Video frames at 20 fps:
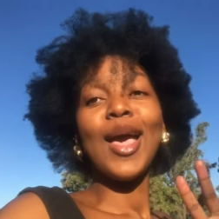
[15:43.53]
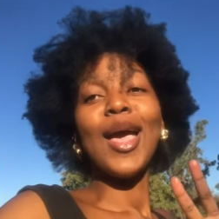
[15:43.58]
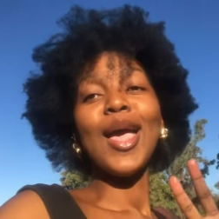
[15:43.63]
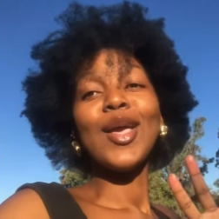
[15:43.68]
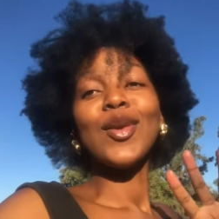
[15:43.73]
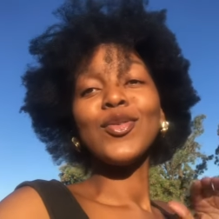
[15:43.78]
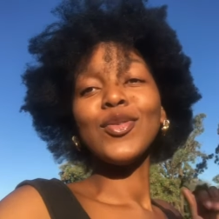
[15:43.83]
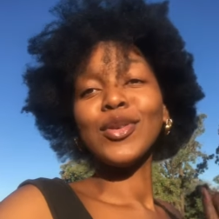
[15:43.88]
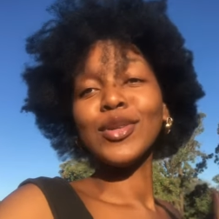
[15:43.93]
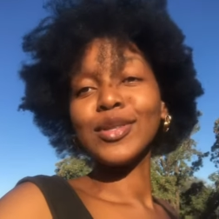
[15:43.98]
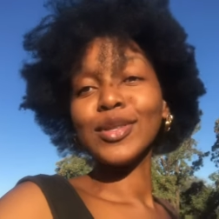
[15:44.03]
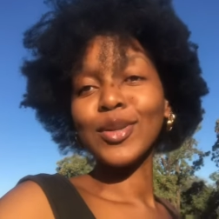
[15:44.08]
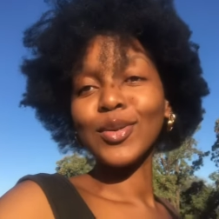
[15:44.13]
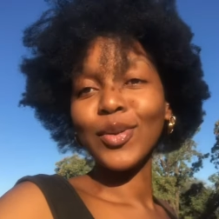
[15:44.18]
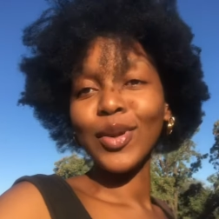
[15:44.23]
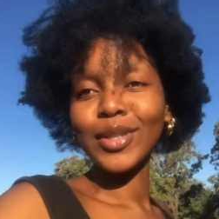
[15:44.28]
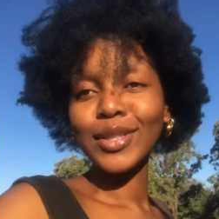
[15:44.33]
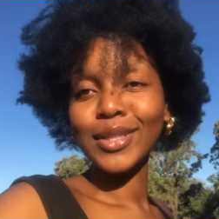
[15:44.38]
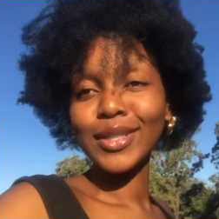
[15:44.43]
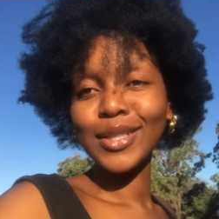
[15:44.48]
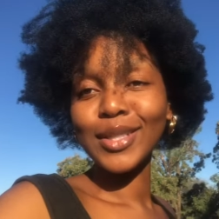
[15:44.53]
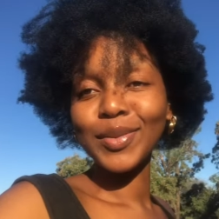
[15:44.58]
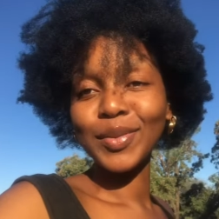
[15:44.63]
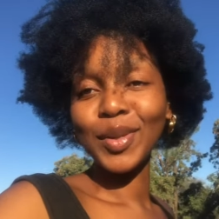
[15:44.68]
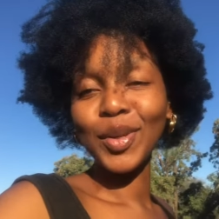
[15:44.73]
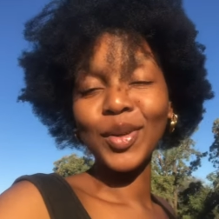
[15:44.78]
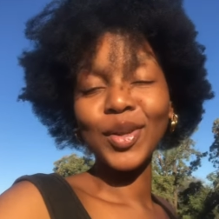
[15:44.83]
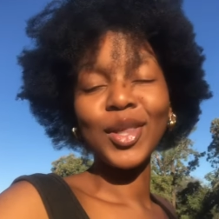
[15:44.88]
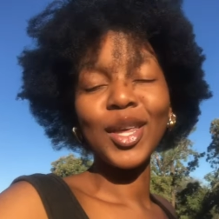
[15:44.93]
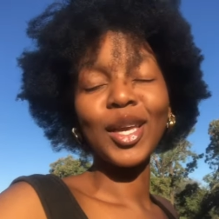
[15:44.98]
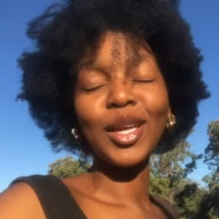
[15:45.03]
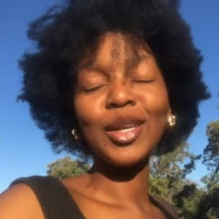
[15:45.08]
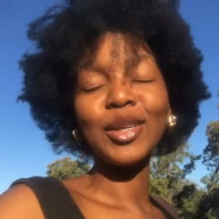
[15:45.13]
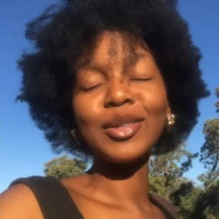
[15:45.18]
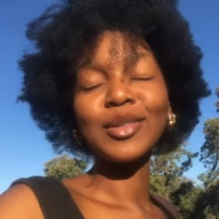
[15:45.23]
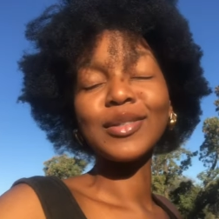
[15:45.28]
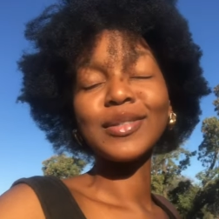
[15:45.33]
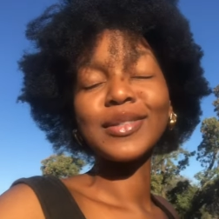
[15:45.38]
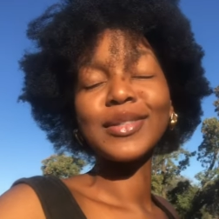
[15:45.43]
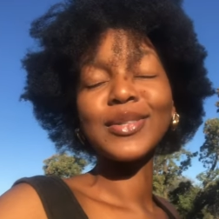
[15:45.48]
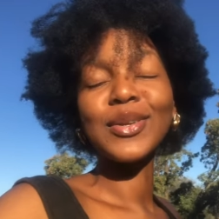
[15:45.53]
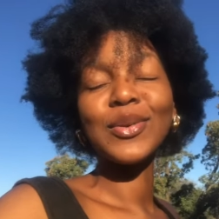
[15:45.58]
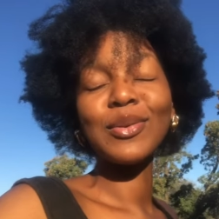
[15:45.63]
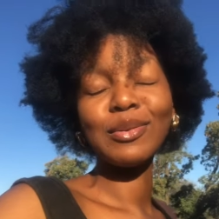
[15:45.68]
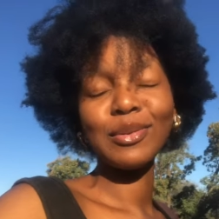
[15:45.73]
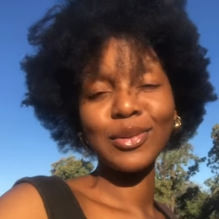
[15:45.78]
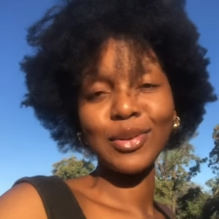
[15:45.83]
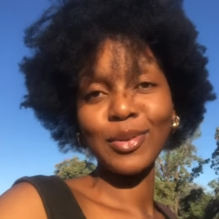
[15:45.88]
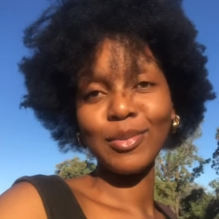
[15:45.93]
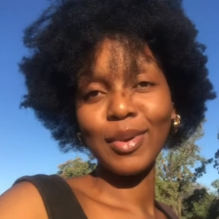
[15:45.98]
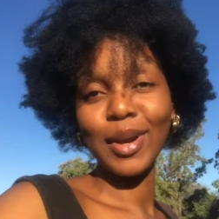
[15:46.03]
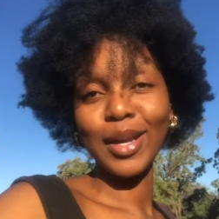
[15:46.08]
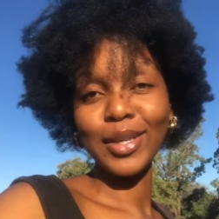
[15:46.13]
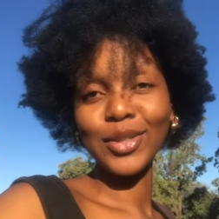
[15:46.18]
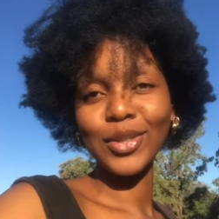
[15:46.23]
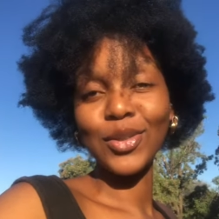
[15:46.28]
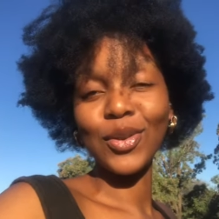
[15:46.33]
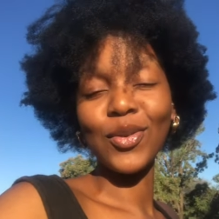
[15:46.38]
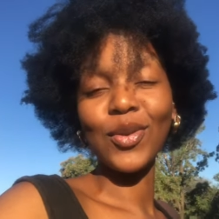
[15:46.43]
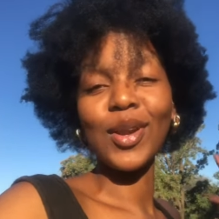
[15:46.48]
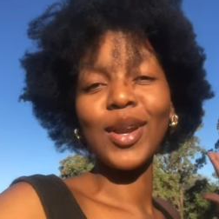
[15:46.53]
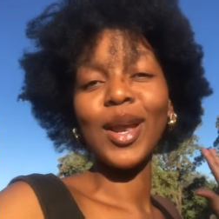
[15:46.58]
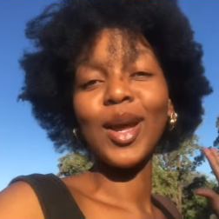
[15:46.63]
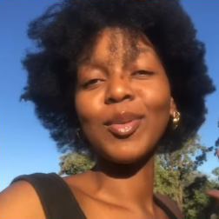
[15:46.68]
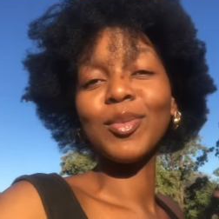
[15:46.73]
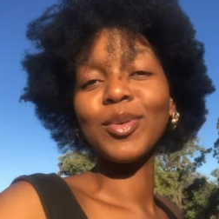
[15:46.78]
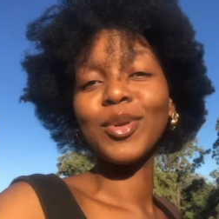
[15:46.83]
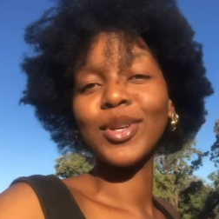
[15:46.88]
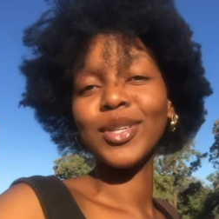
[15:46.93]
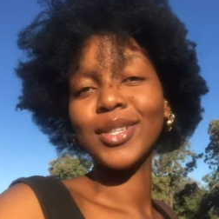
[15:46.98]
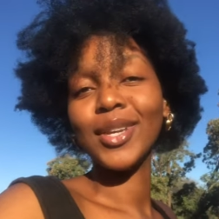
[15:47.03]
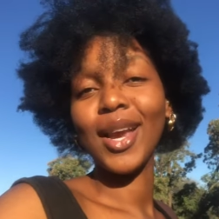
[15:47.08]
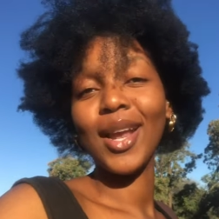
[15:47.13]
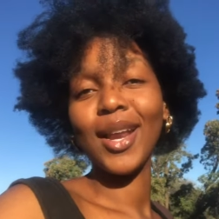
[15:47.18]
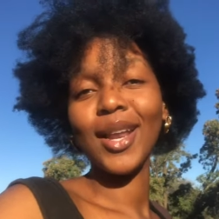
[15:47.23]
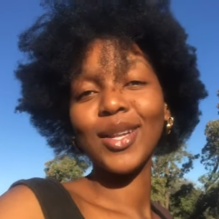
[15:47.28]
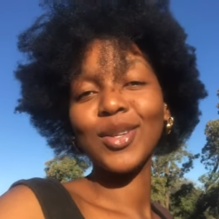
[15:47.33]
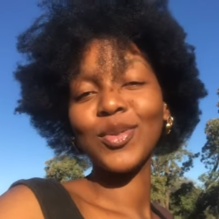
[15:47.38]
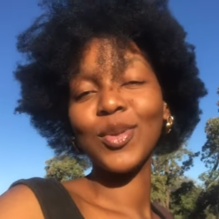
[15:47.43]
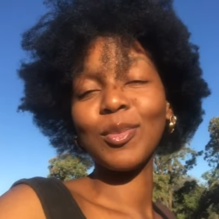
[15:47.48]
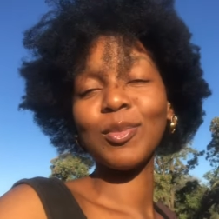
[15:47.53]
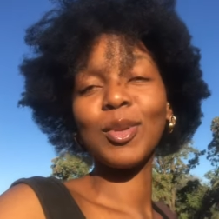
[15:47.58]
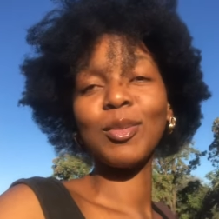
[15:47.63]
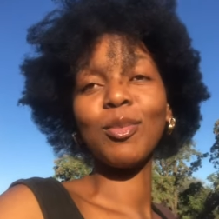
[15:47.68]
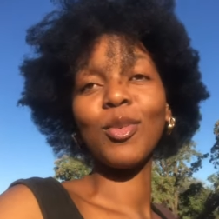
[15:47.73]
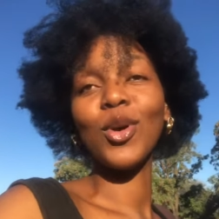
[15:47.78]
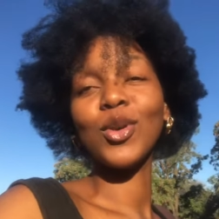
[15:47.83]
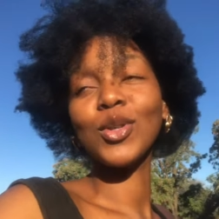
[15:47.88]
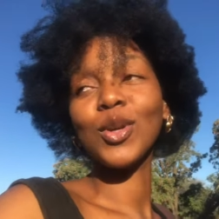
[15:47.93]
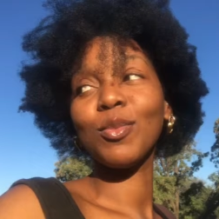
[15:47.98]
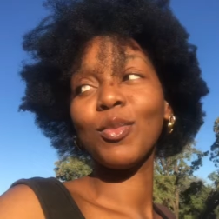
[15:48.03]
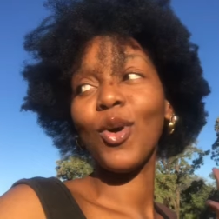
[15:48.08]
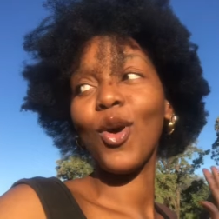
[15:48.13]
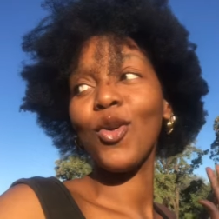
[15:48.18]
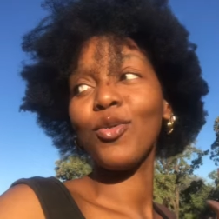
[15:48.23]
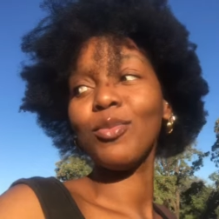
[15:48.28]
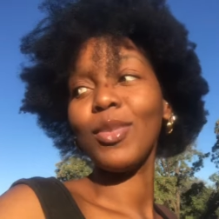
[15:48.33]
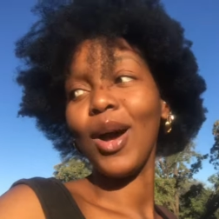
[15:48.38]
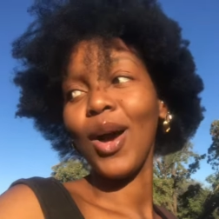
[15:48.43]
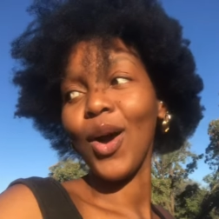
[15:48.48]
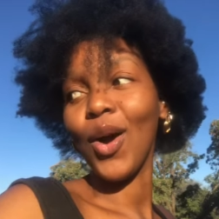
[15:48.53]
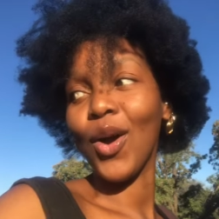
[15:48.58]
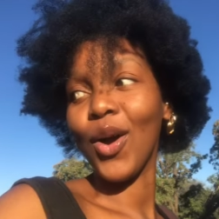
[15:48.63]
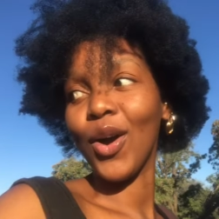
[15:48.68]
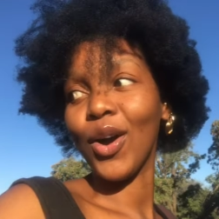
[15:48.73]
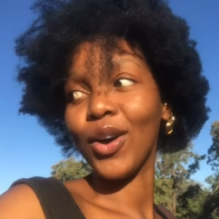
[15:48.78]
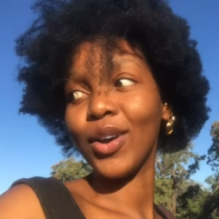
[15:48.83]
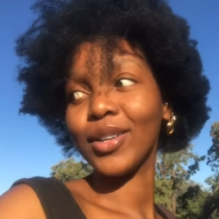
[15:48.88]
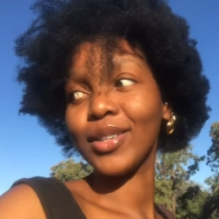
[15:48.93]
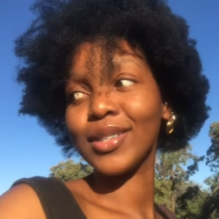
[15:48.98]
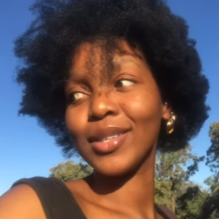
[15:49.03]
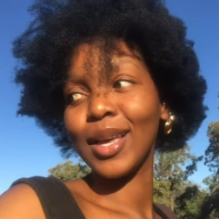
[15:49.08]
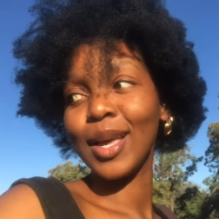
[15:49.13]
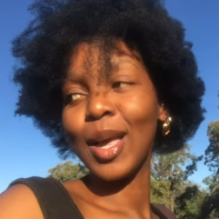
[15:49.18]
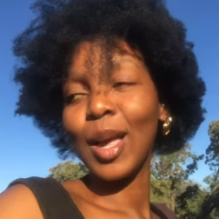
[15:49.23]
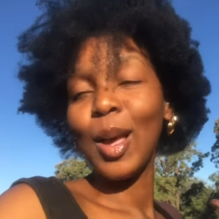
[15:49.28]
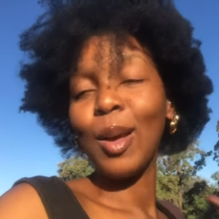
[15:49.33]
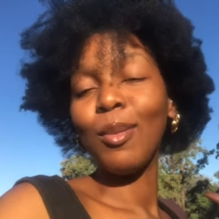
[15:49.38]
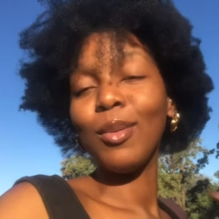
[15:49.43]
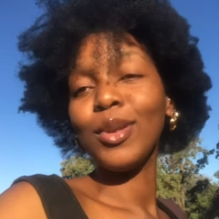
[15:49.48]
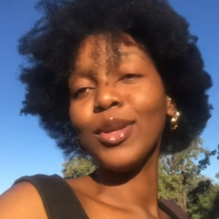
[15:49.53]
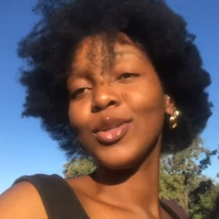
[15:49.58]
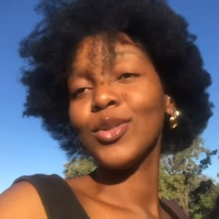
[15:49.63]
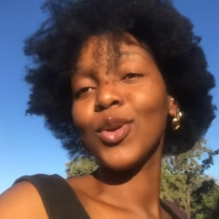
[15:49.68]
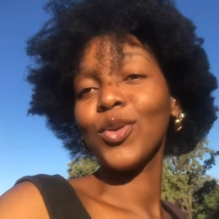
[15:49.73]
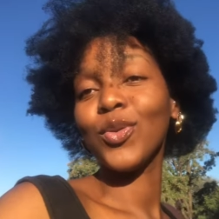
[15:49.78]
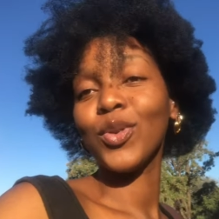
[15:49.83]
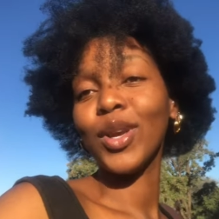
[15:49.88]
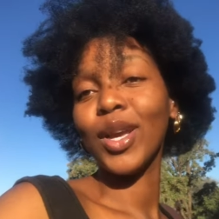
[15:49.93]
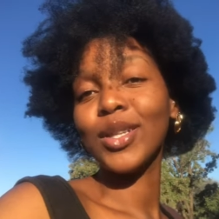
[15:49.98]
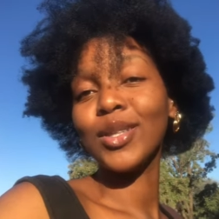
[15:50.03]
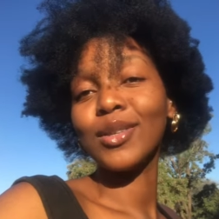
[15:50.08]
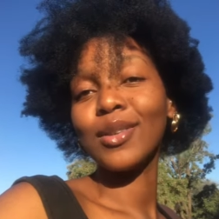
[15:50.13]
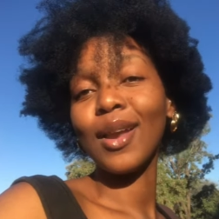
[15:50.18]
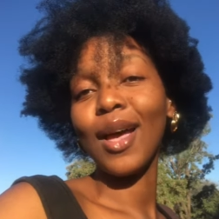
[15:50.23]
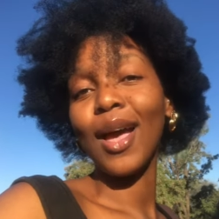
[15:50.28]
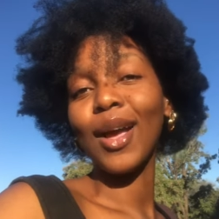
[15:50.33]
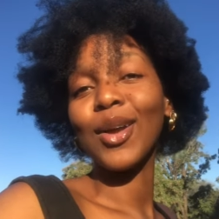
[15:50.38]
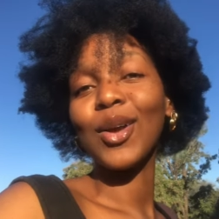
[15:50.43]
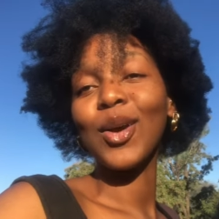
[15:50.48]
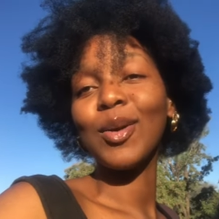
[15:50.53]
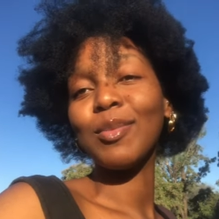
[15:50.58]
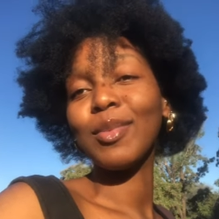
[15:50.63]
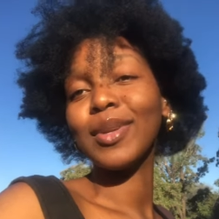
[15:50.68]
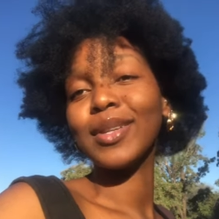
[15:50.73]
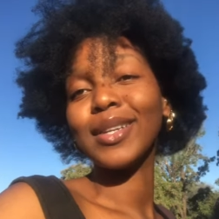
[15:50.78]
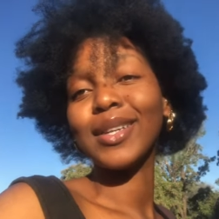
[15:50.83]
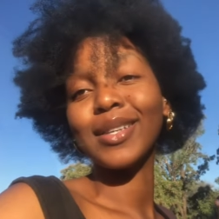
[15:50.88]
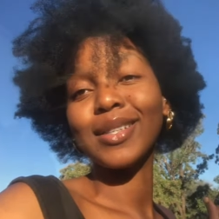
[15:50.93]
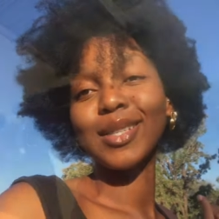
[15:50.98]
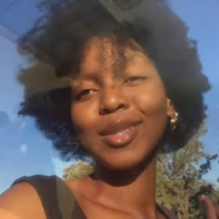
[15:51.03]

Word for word: if you're still watching this video thank you so so much i really appreciate it from the bottom of my heart don't forget to like comment and